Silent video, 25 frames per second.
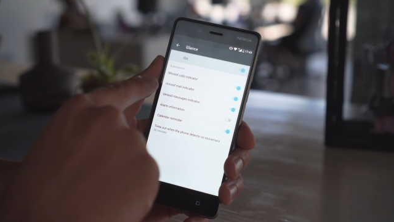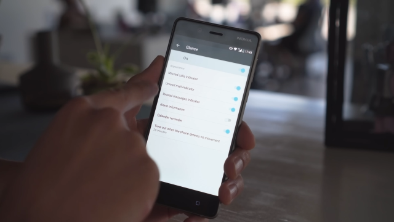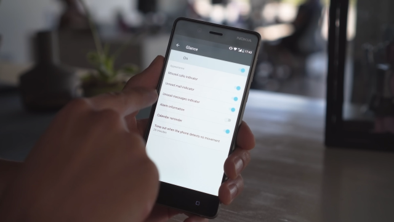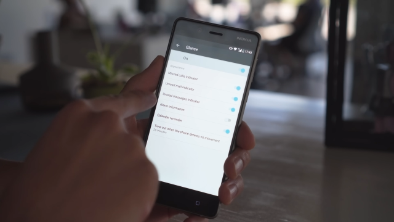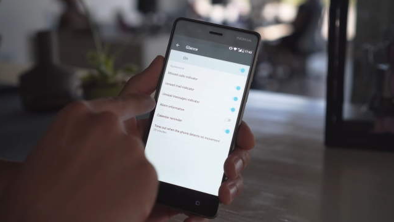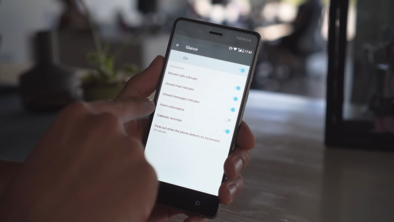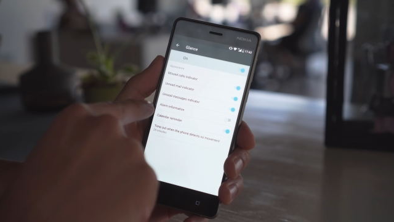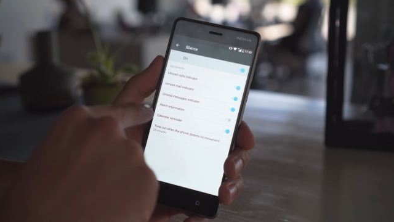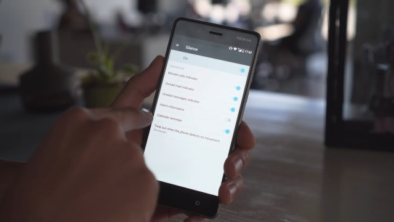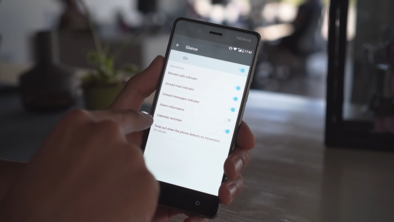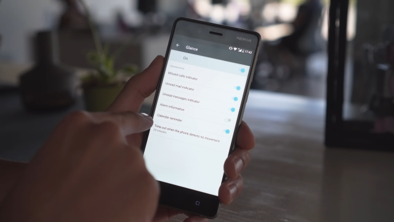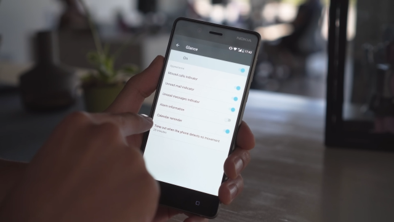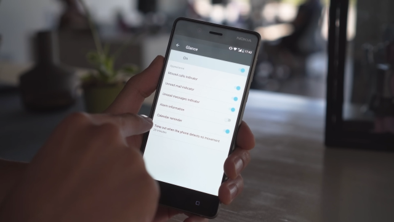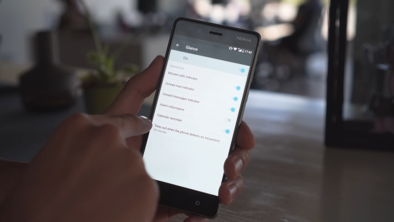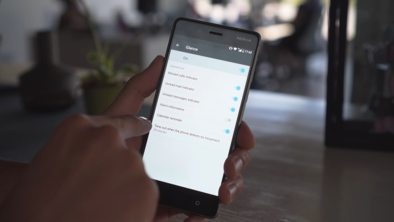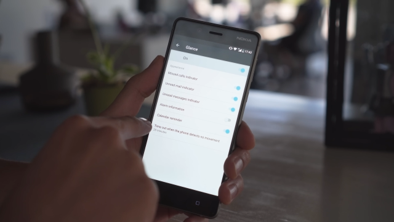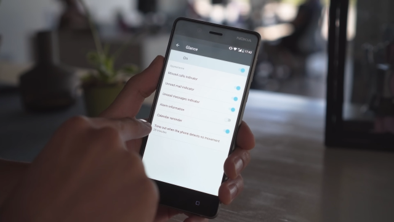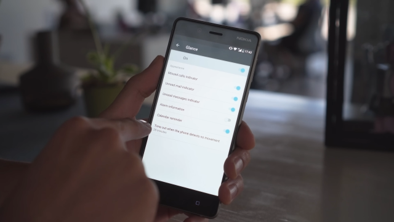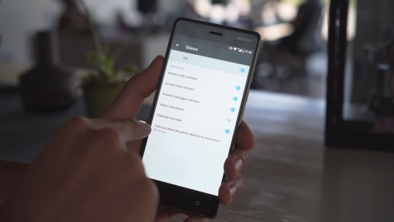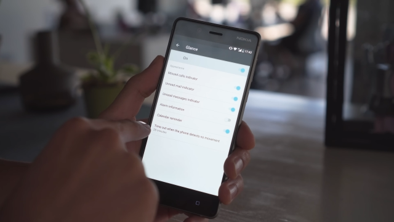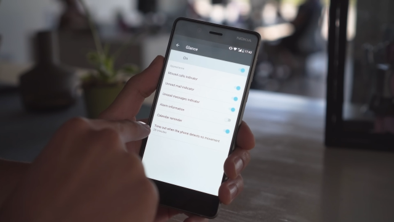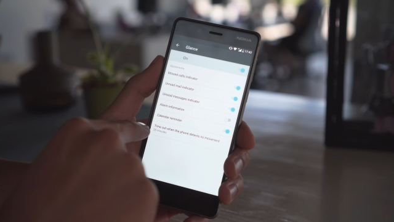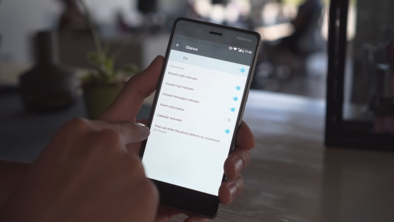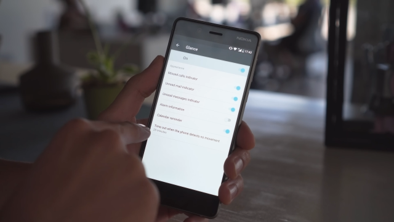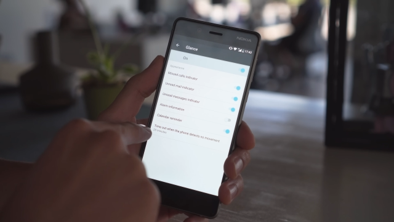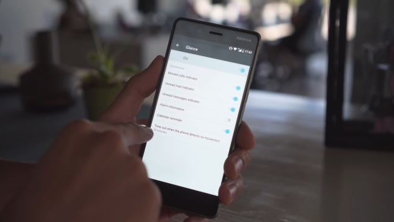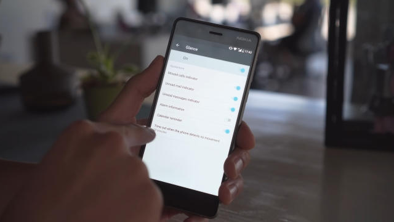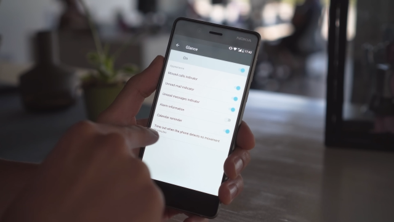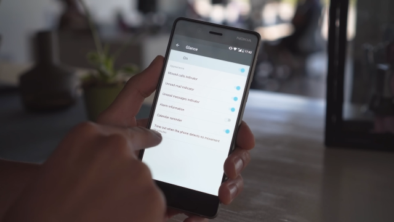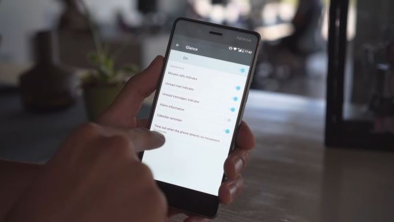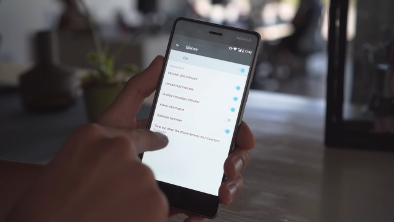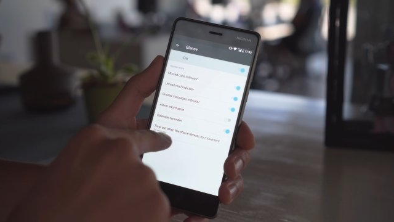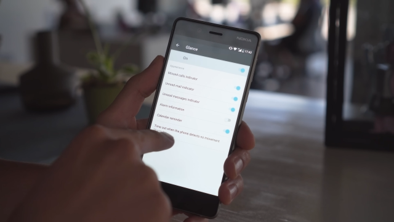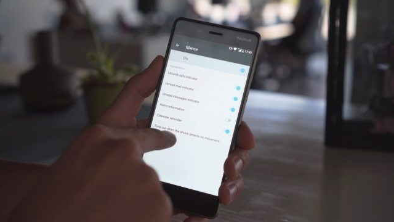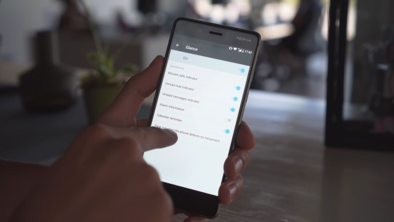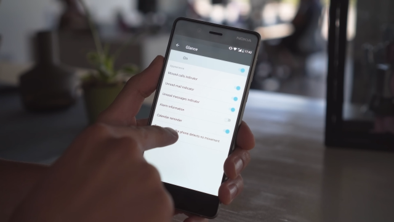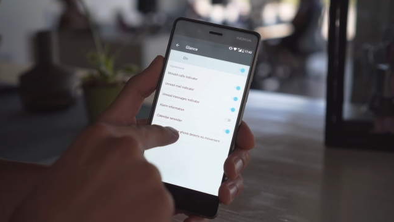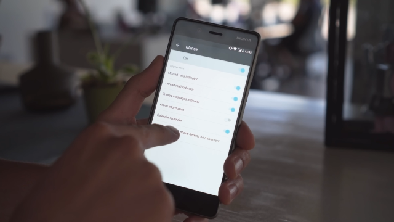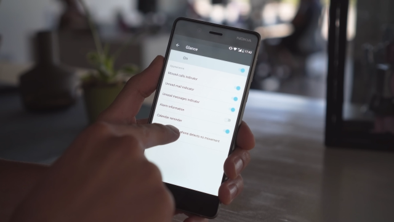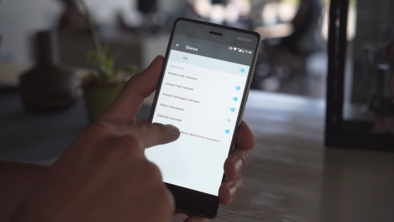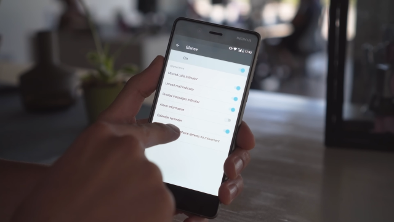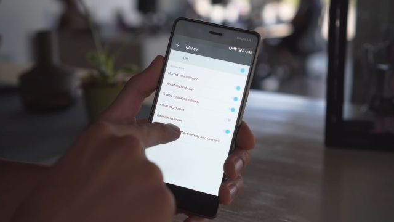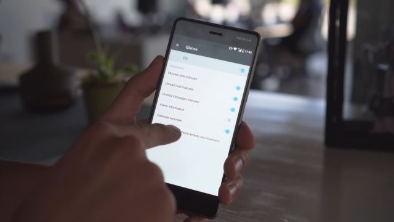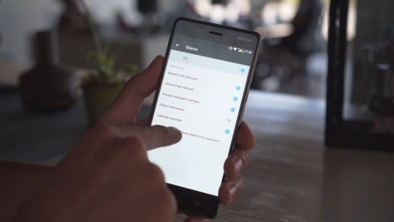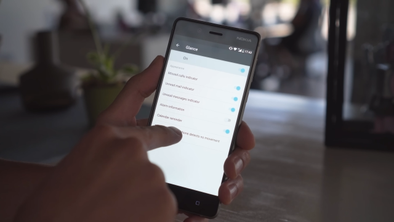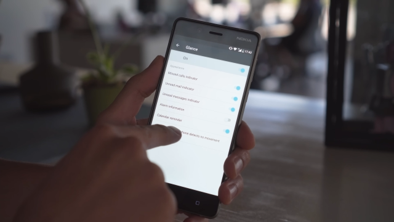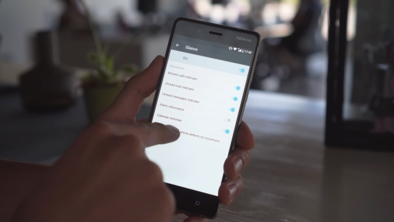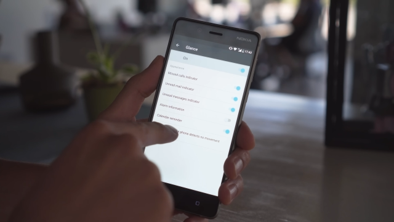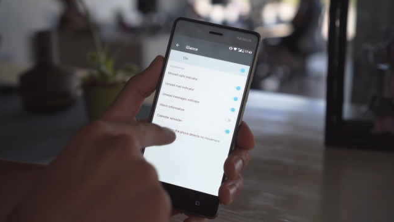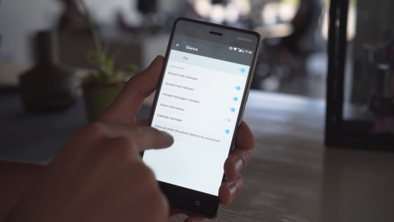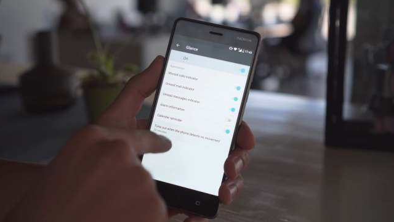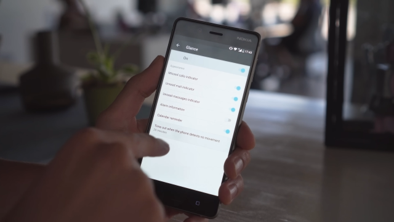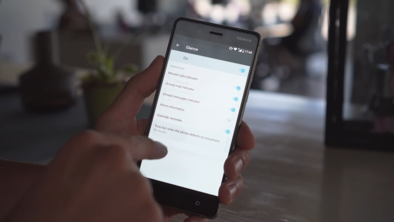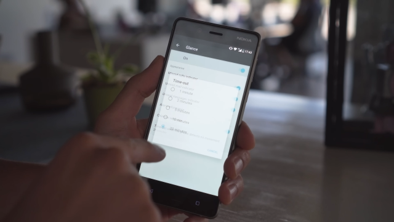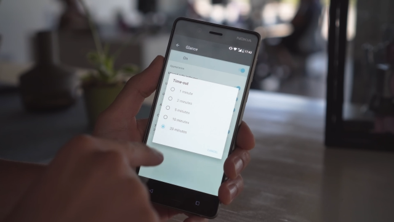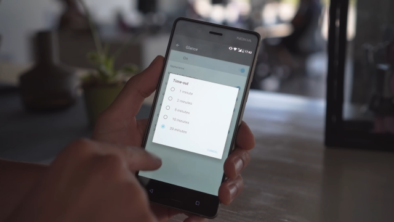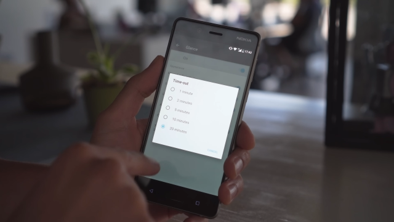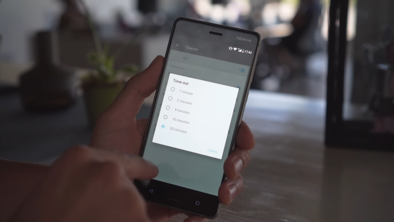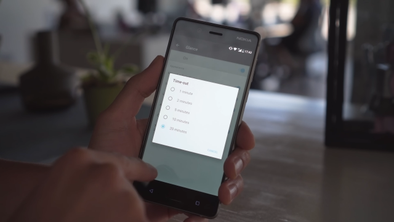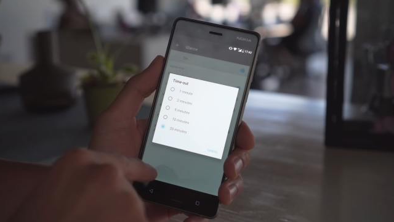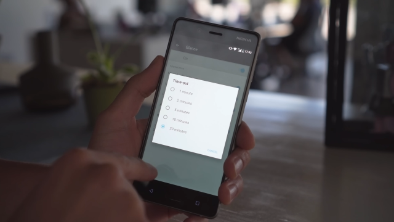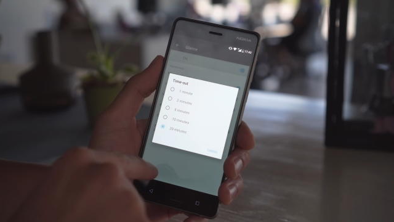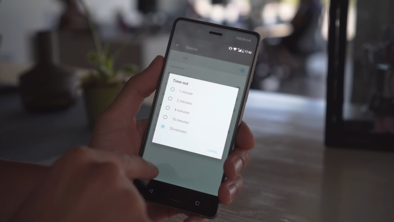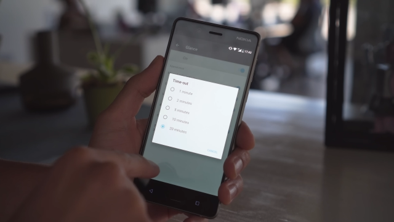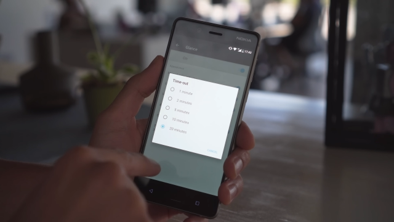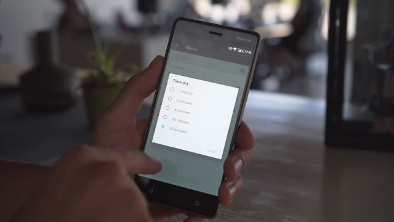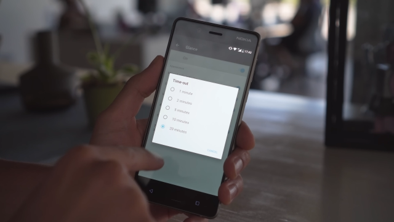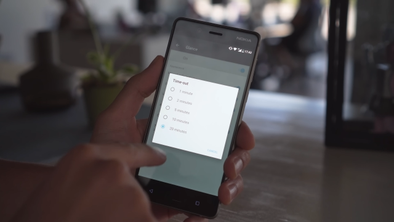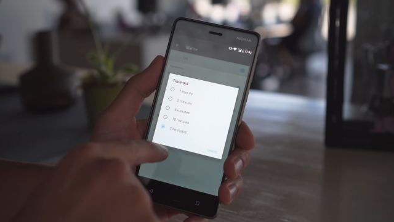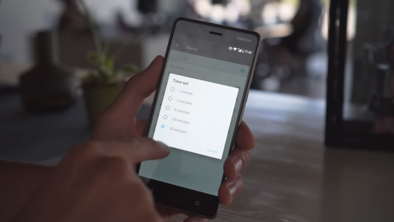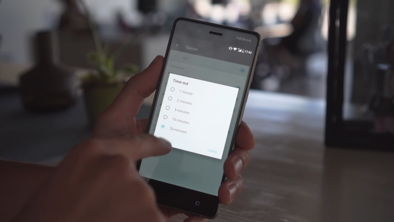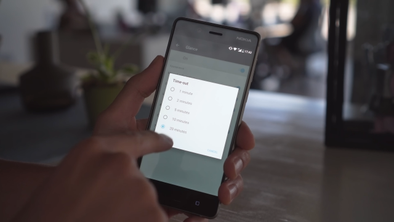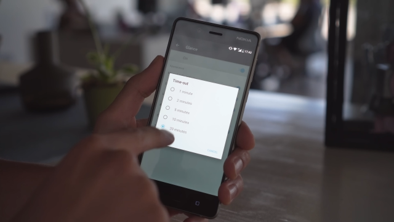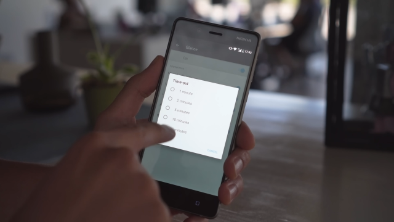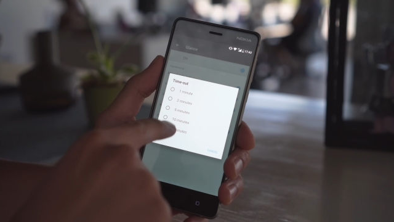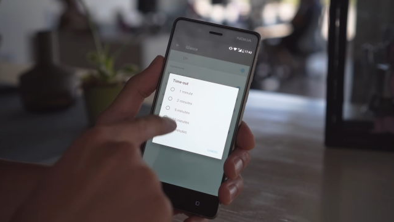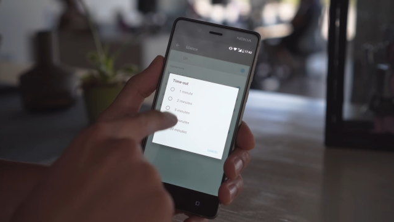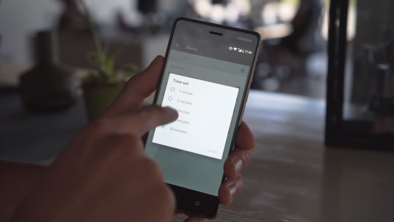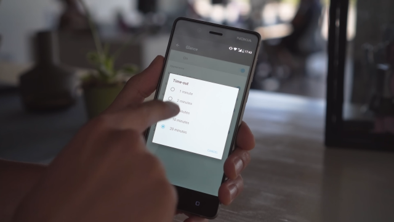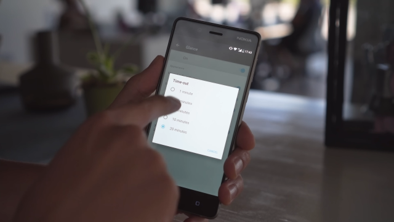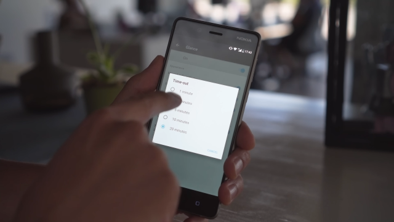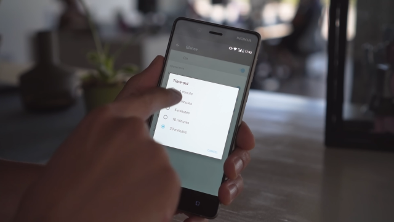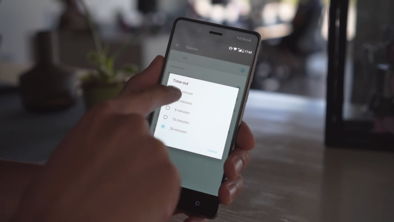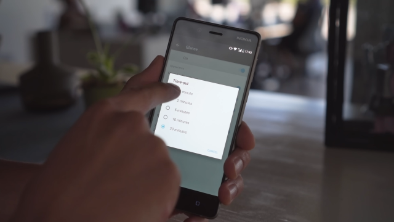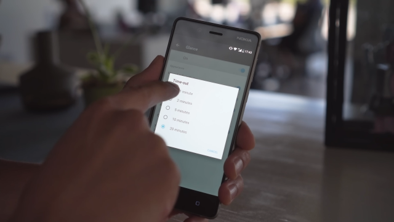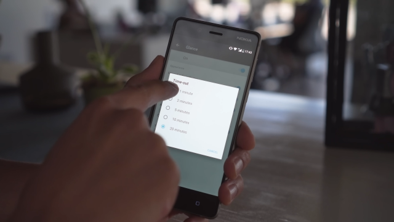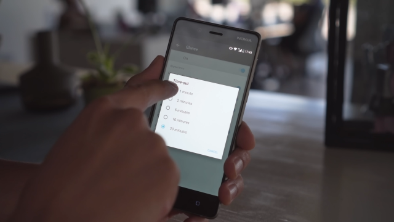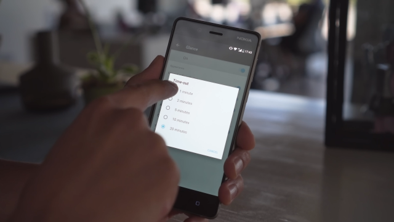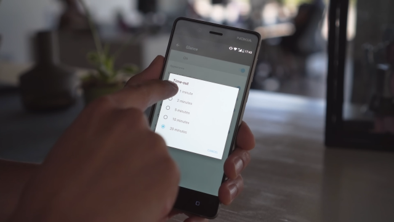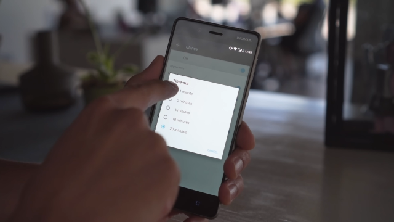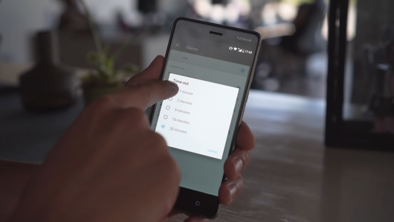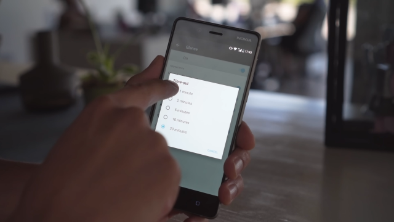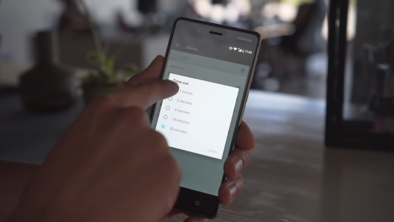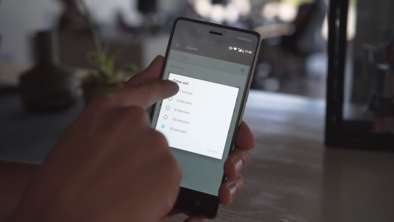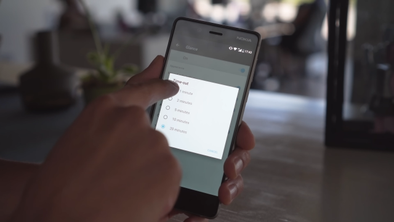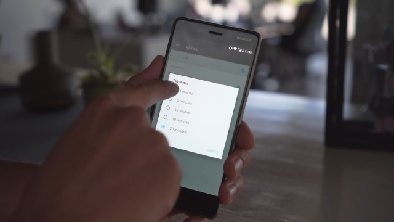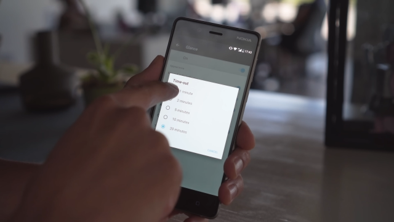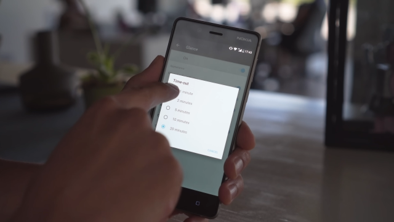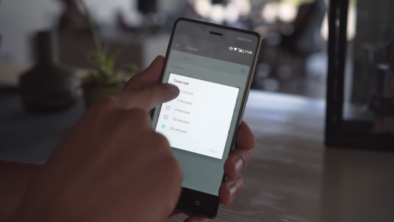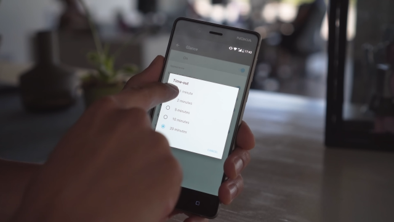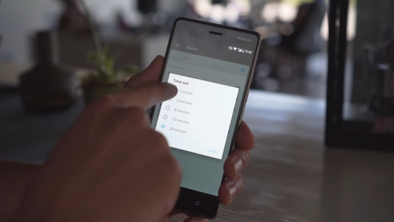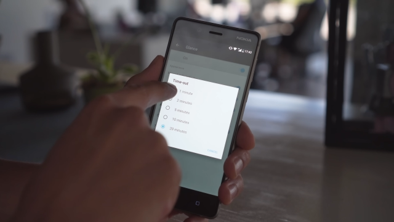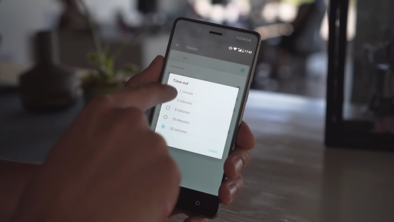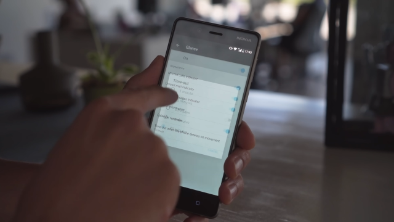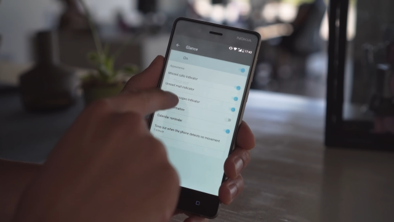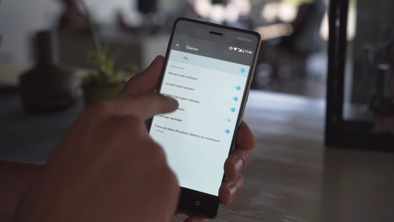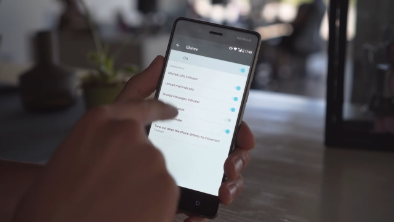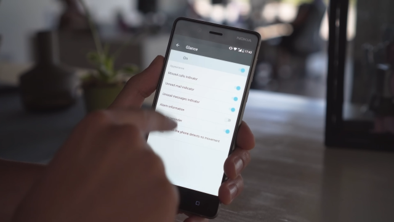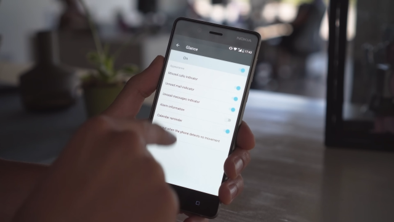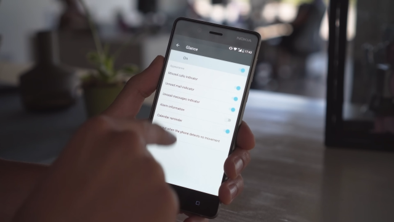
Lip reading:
Nobody's mouth can be seen.